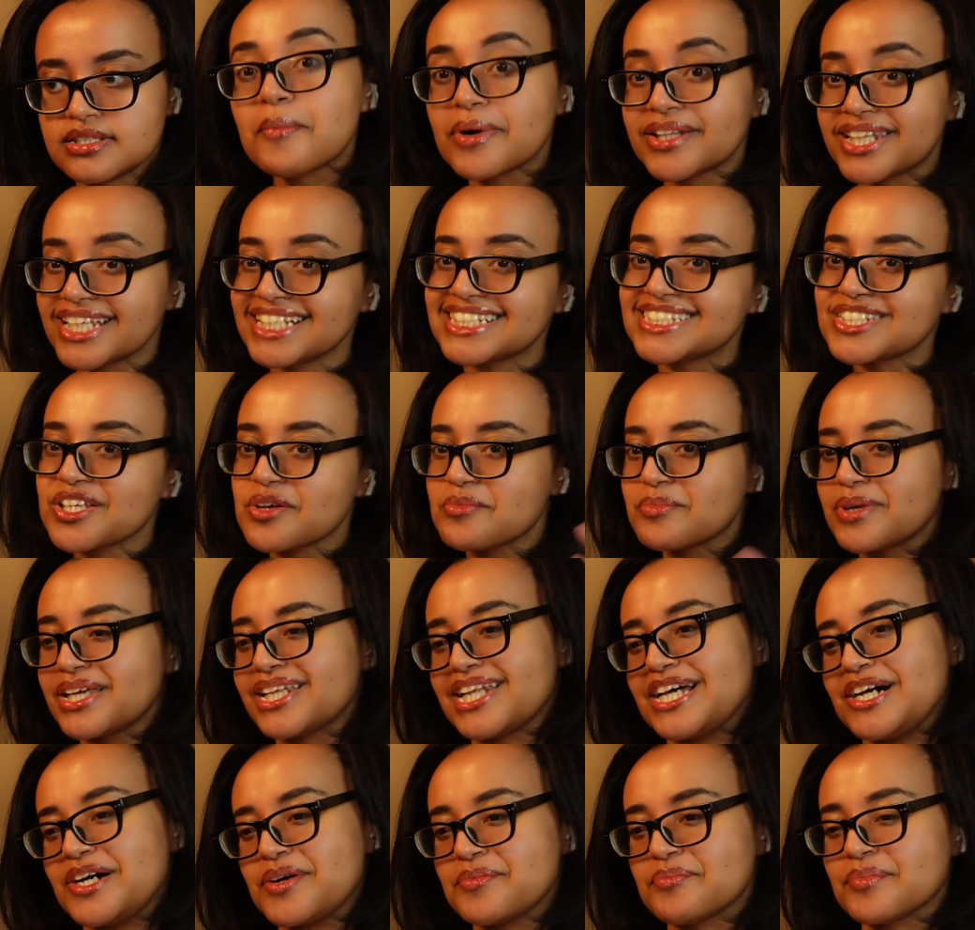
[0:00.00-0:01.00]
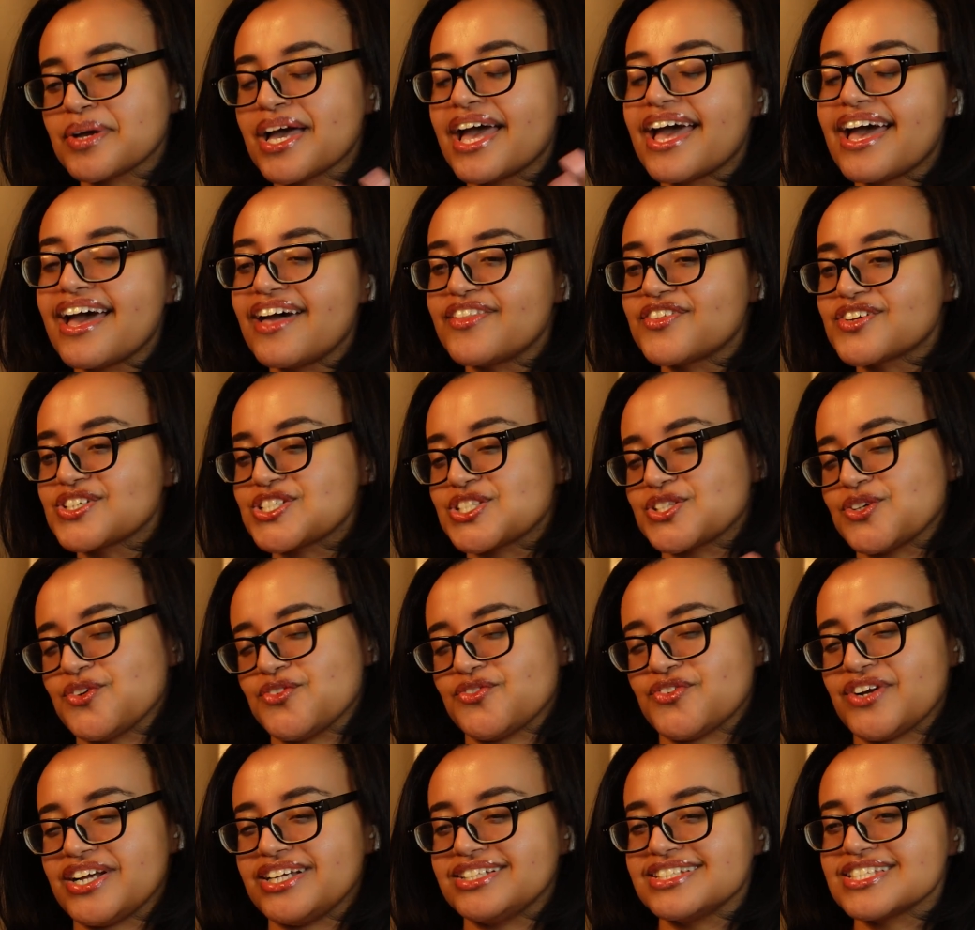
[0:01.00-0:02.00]
But they still meet up and they're still
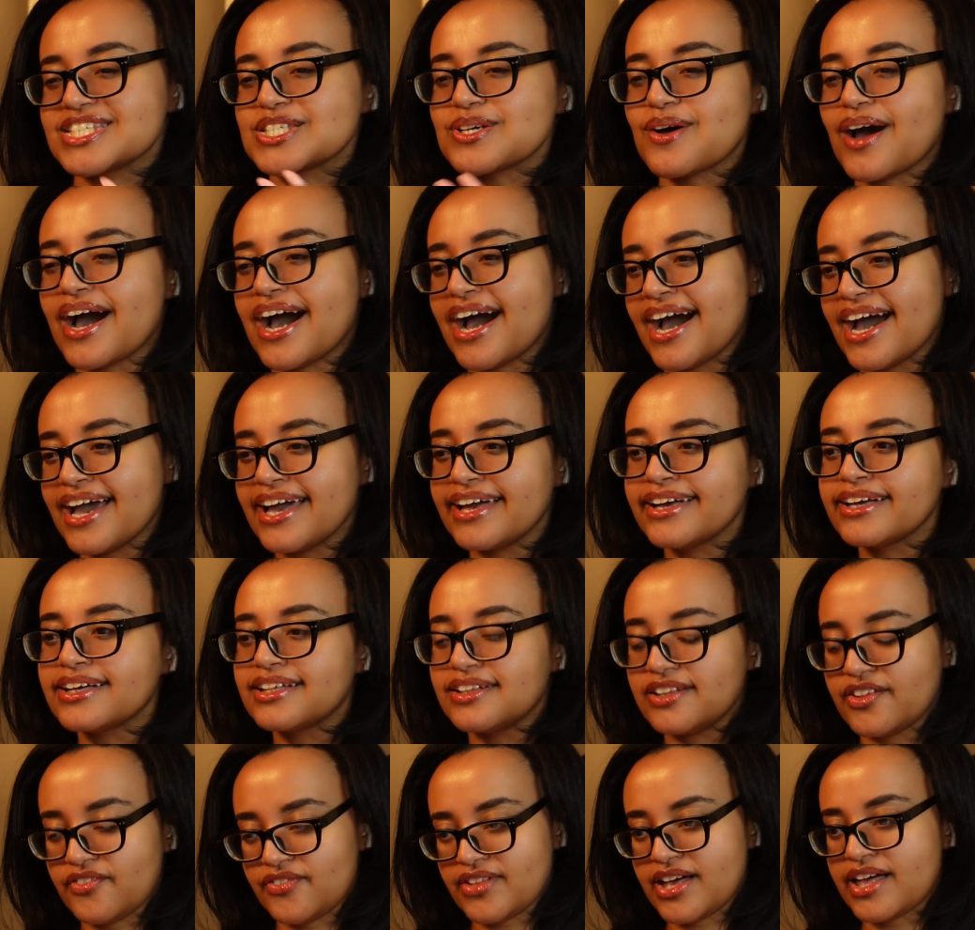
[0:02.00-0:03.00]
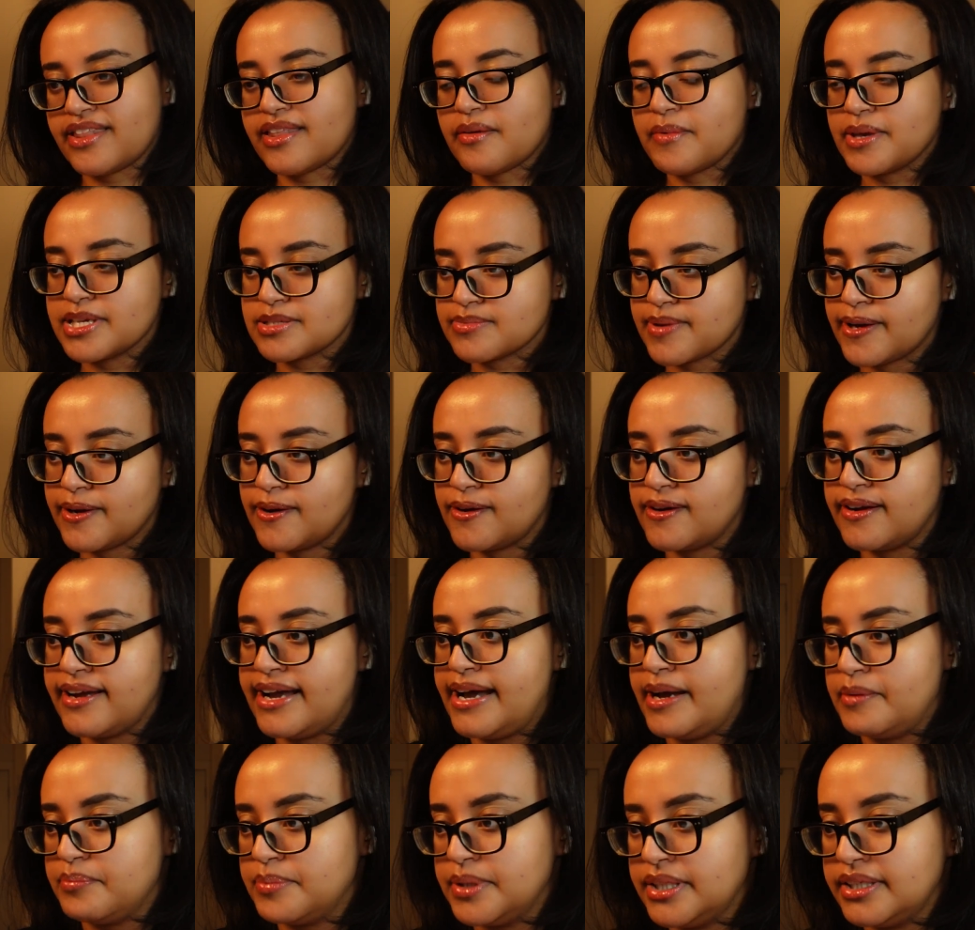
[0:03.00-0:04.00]
friends. So I love that. That makes my heart
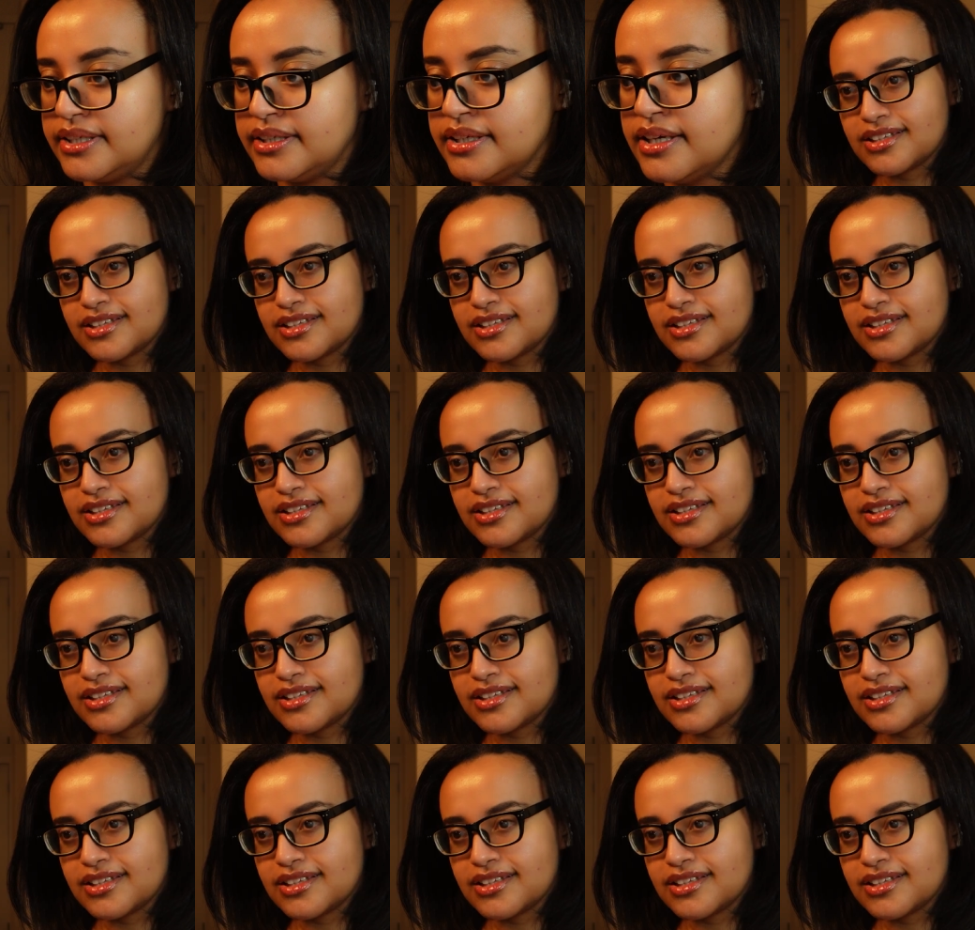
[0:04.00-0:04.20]
happy.